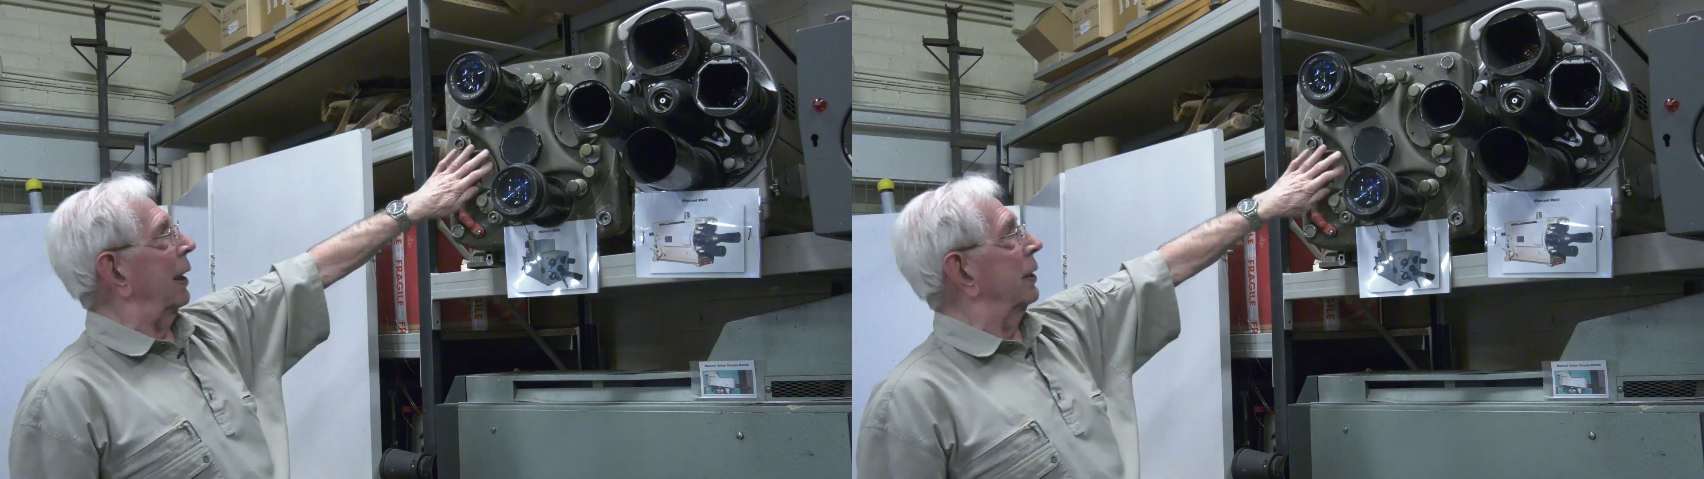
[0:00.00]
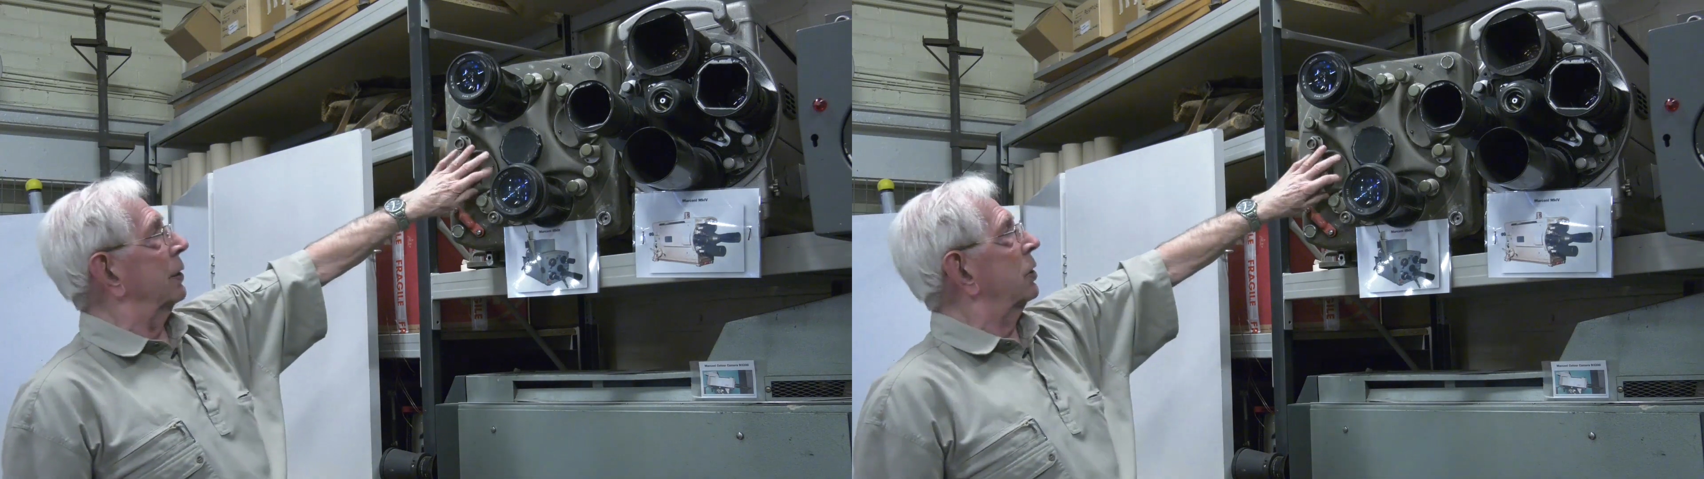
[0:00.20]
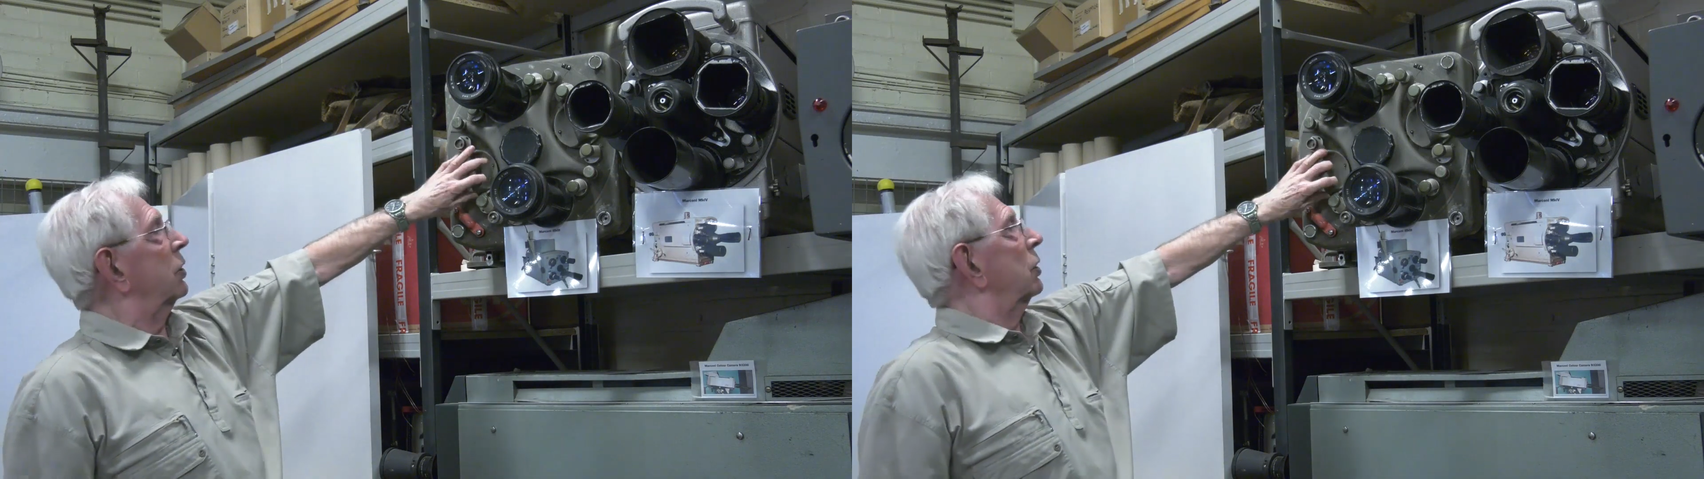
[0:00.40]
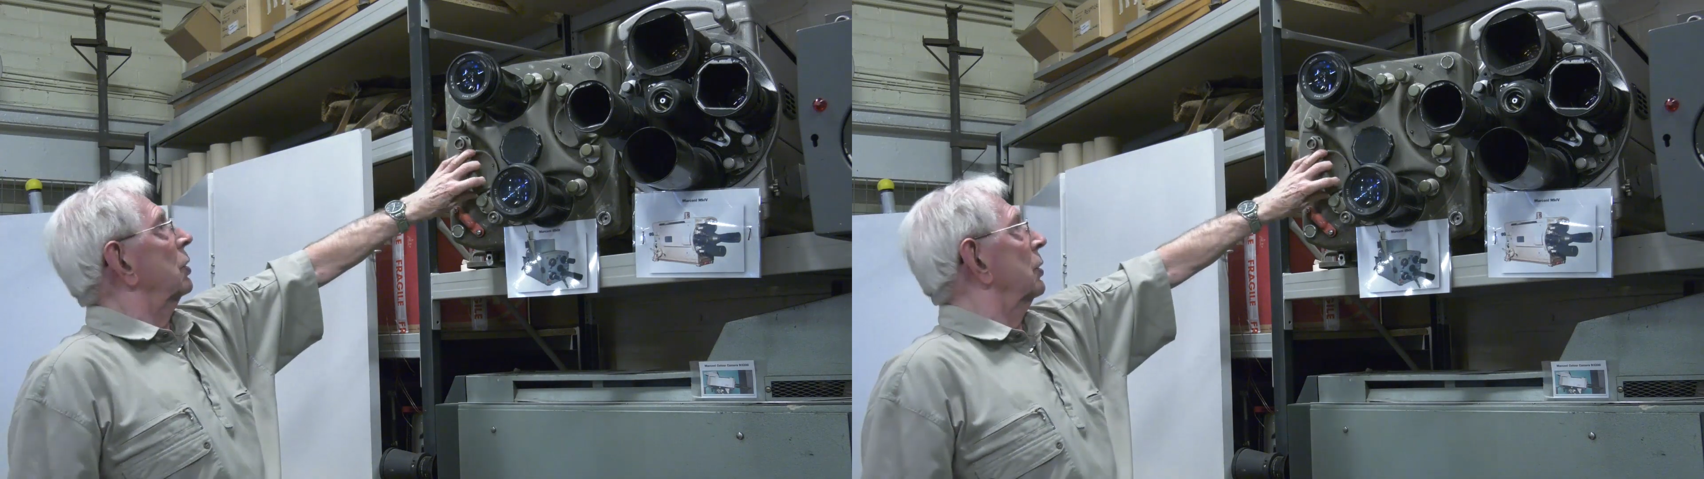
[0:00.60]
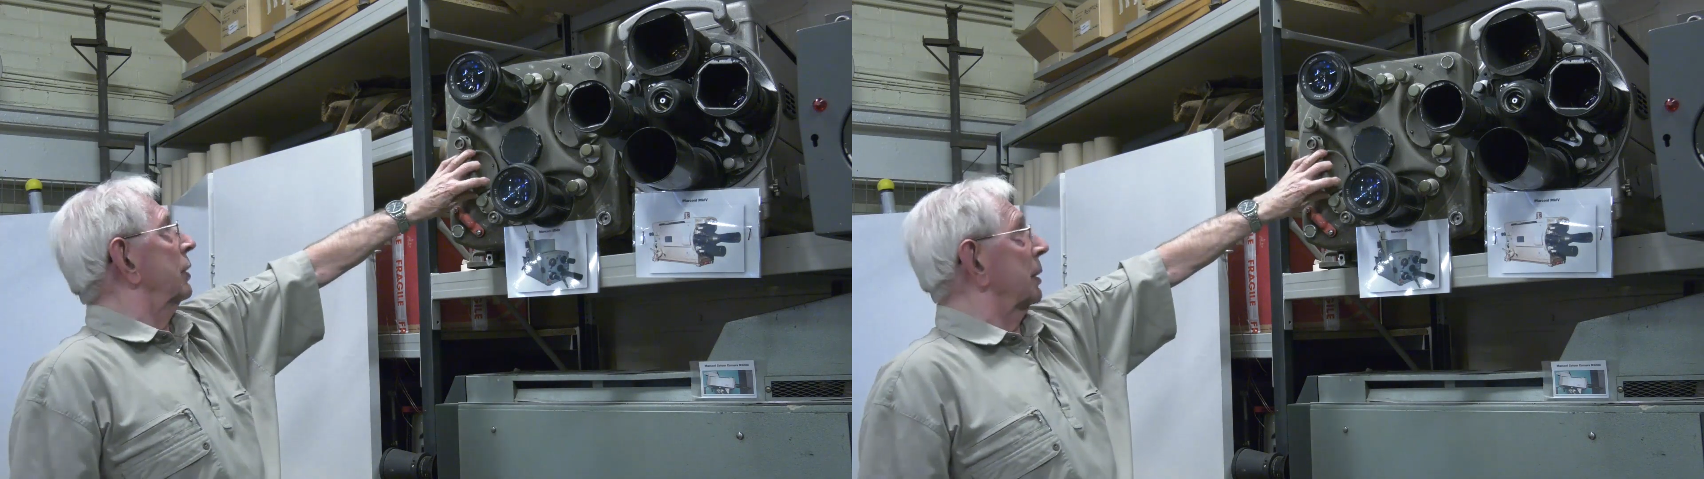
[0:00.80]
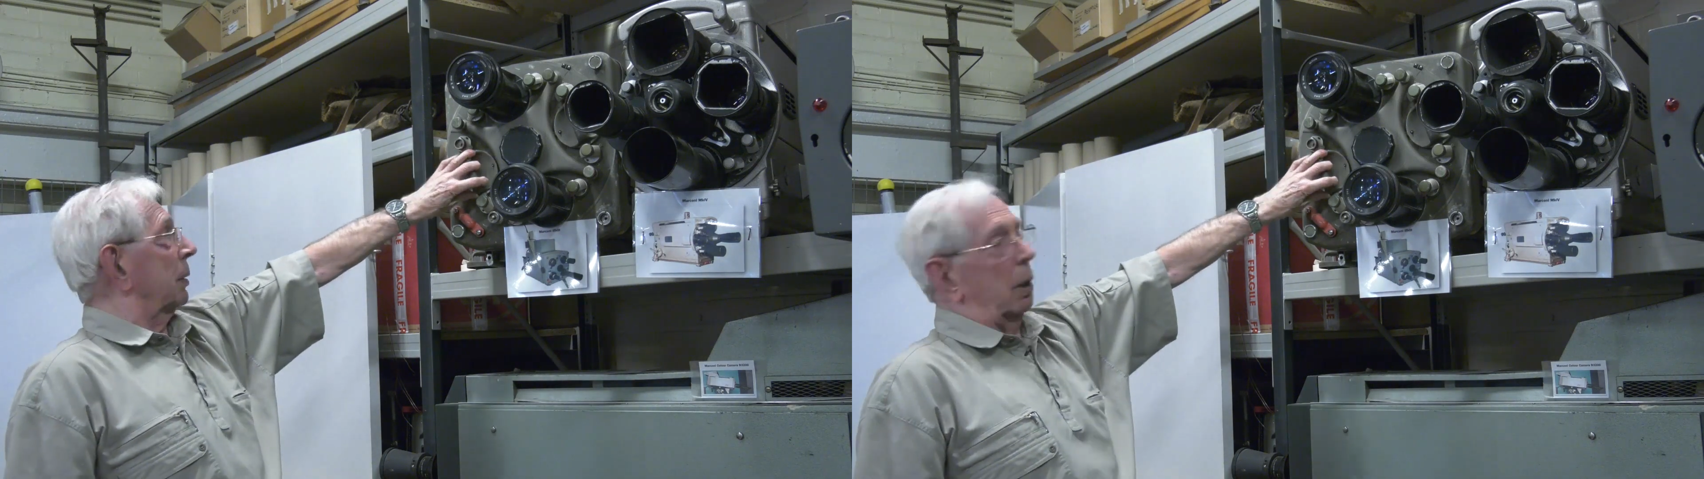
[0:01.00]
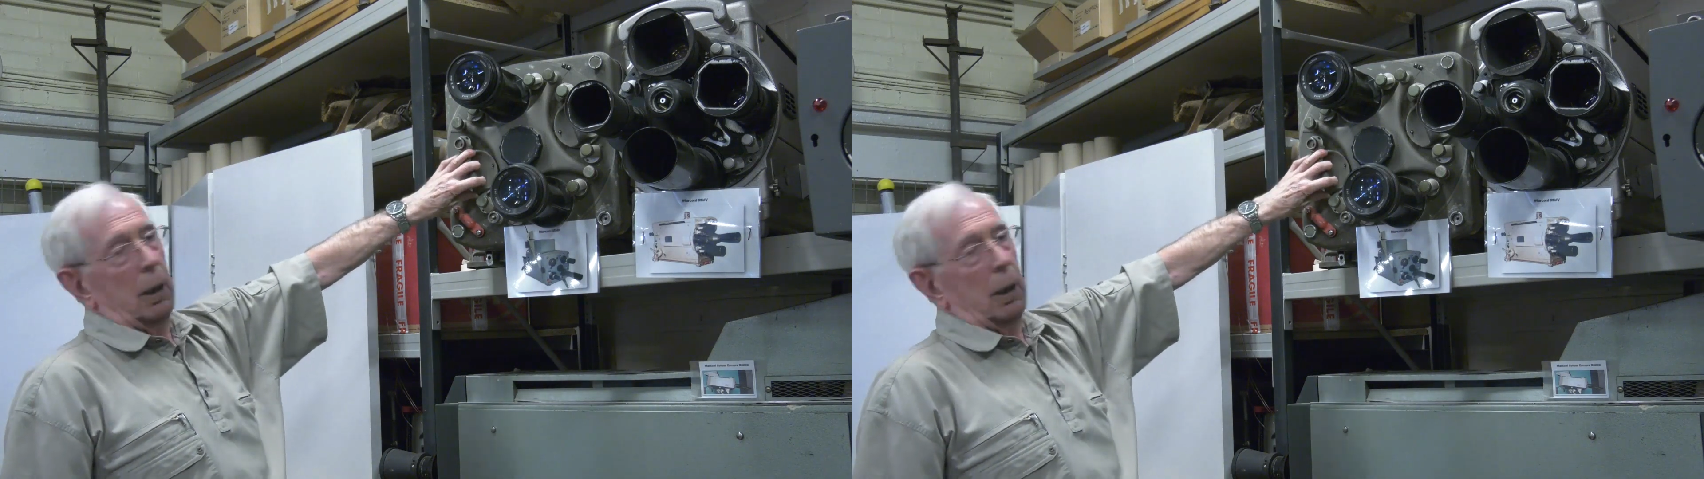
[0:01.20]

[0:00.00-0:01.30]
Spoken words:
as the